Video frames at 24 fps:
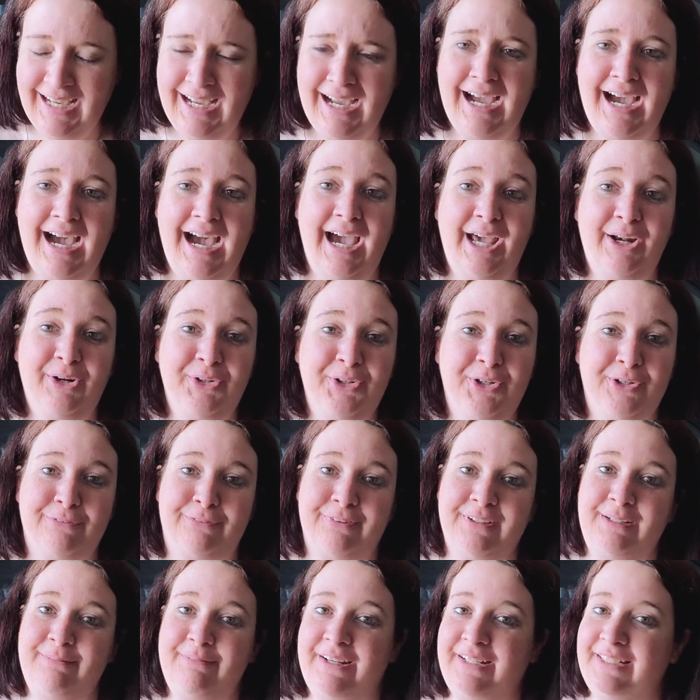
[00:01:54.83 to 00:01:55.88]
I don't know if
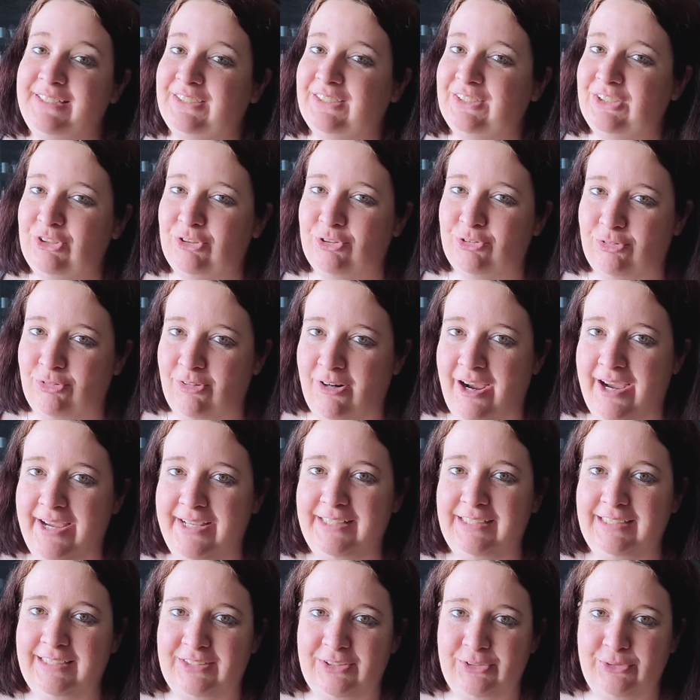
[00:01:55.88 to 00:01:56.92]
anybody's
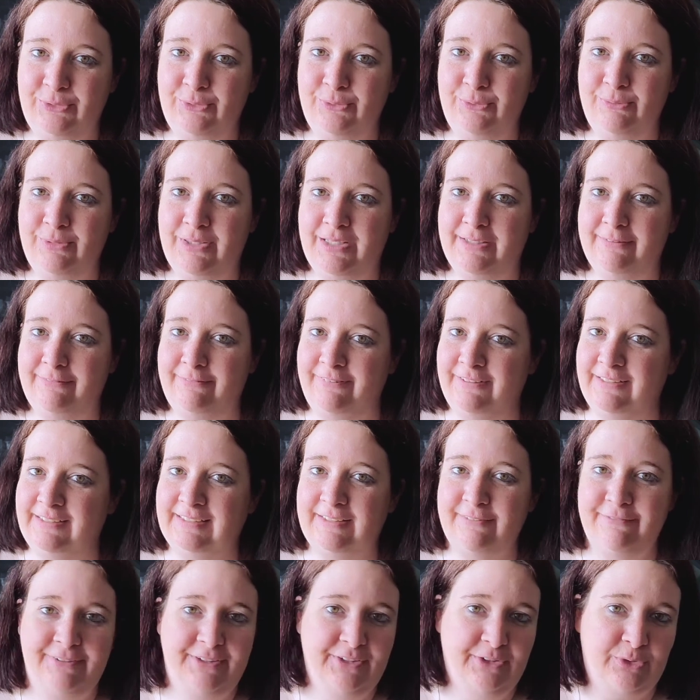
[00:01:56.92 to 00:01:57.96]
trying to fix
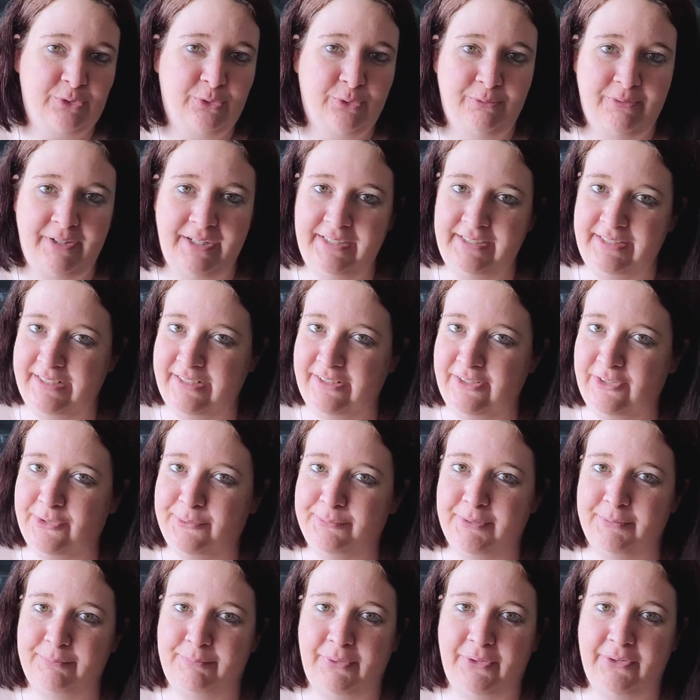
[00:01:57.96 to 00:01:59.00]
a vehicle right now,
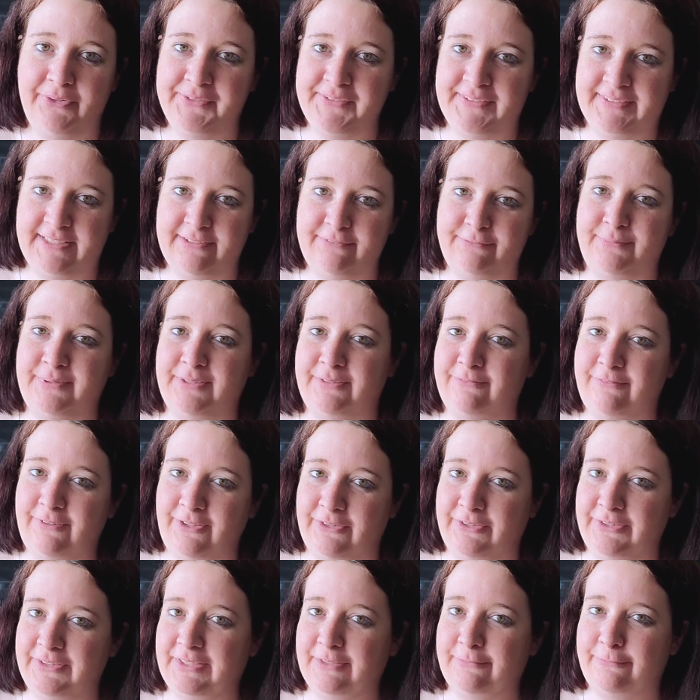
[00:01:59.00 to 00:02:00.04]
but parts have been
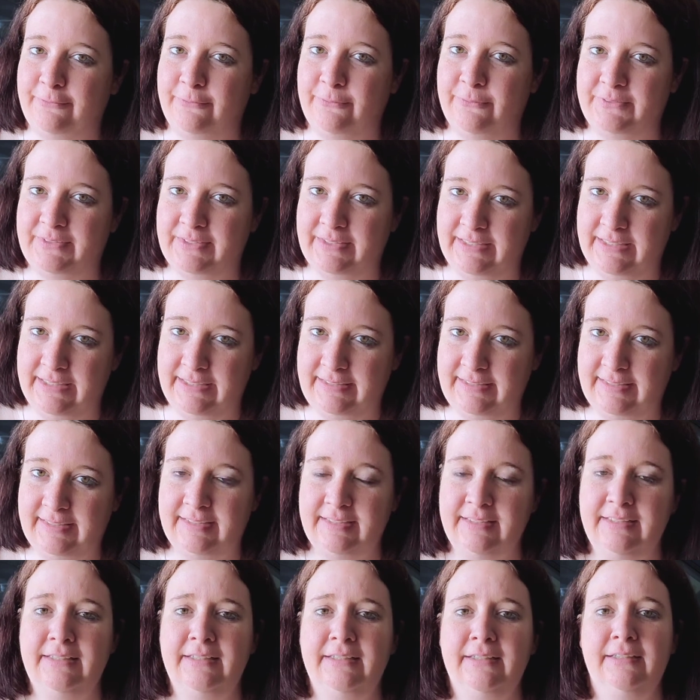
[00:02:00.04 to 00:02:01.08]
very difficult to get,
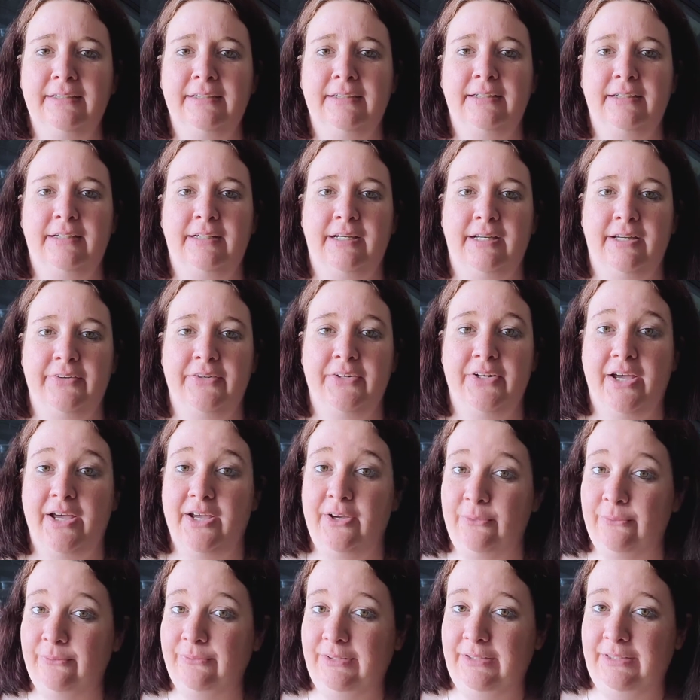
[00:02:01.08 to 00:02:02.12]

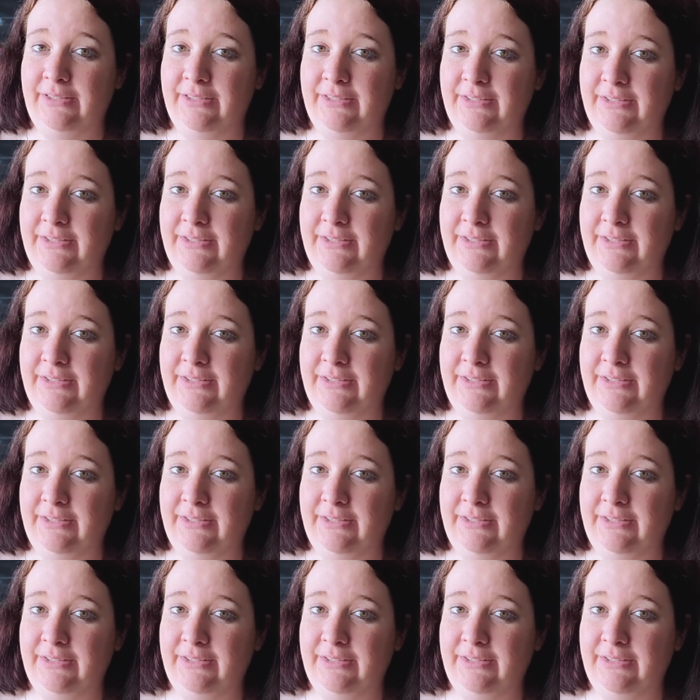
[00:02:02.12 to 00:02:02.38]
not only in the